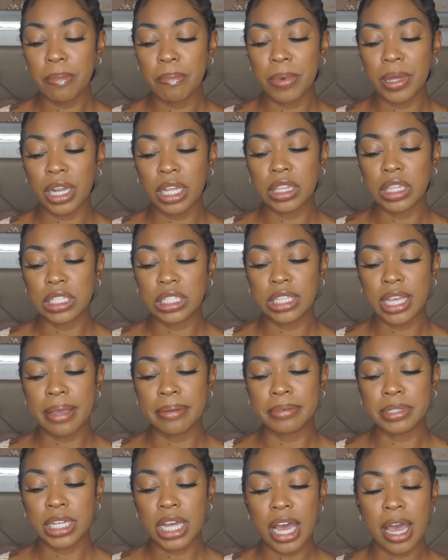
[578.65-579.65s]
but at the
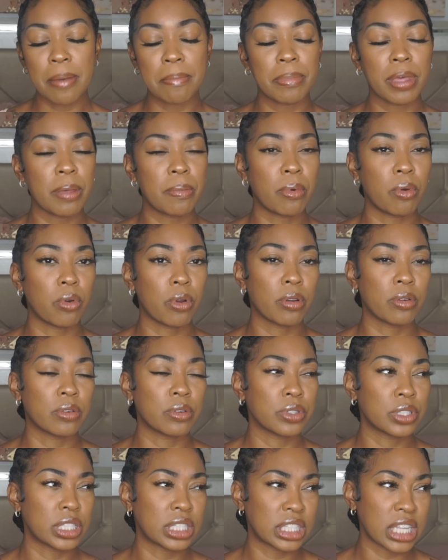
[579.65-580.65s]
same time people
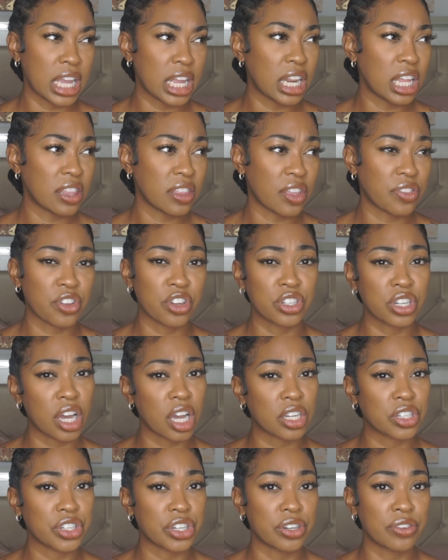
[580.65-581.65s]
were stating that their
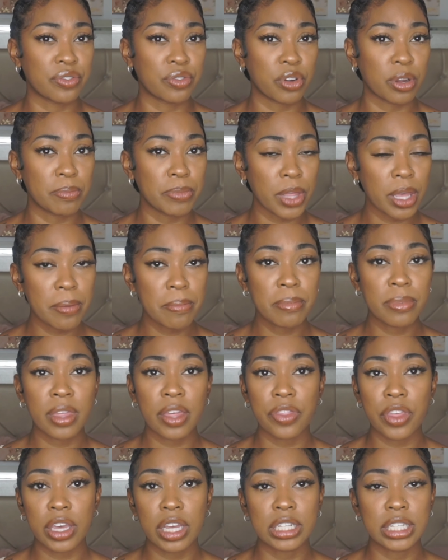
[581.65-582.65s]
doctor informed them
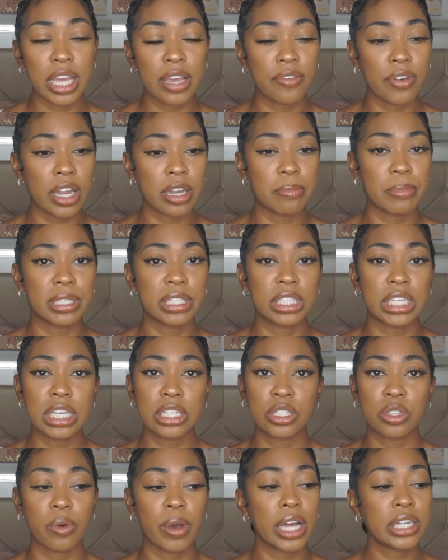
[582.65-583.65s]
that they could take vitamin C.
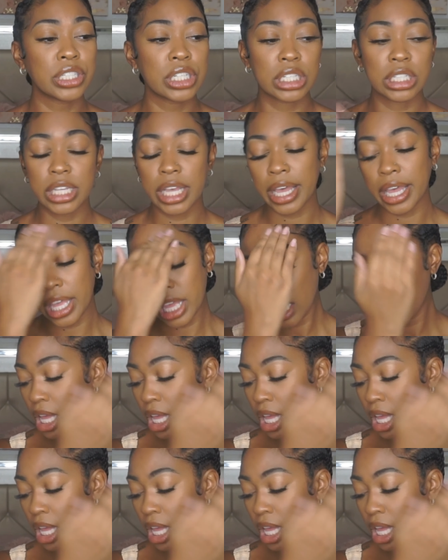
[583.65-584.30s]
So I just said,